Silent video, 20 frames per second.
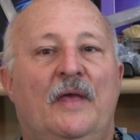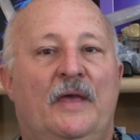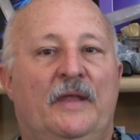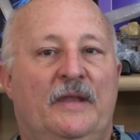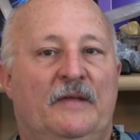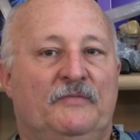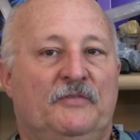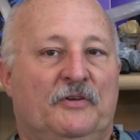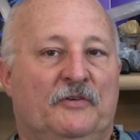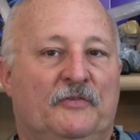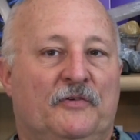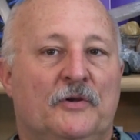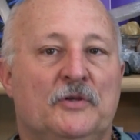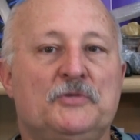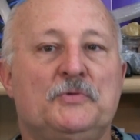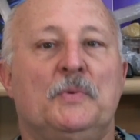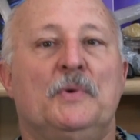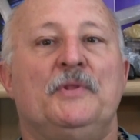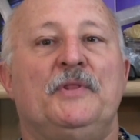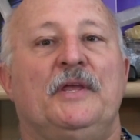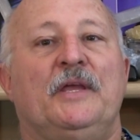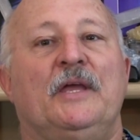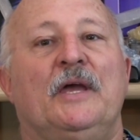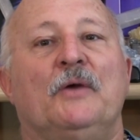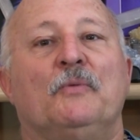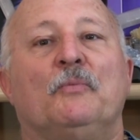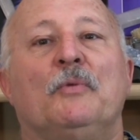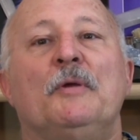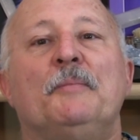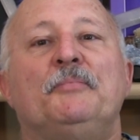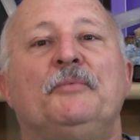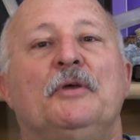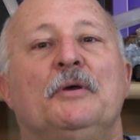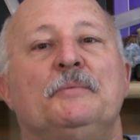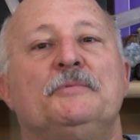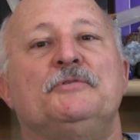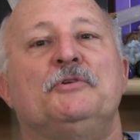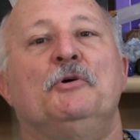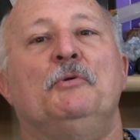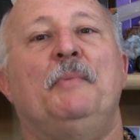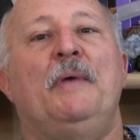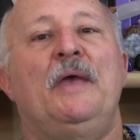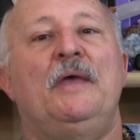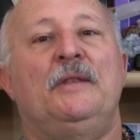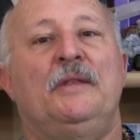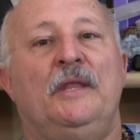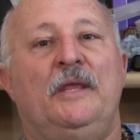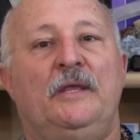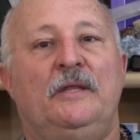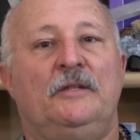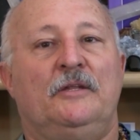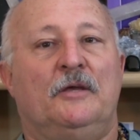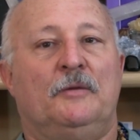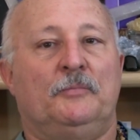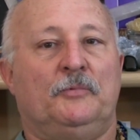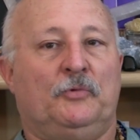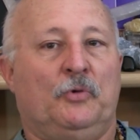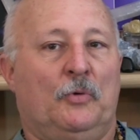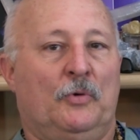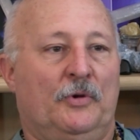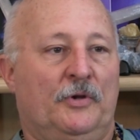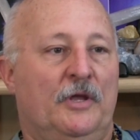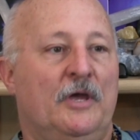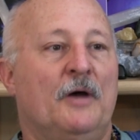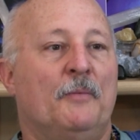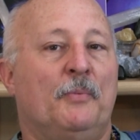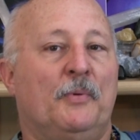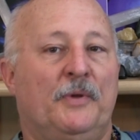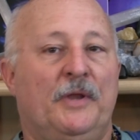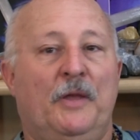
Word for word: And after the first one, they got ripped up so bad and eaten up and torn up.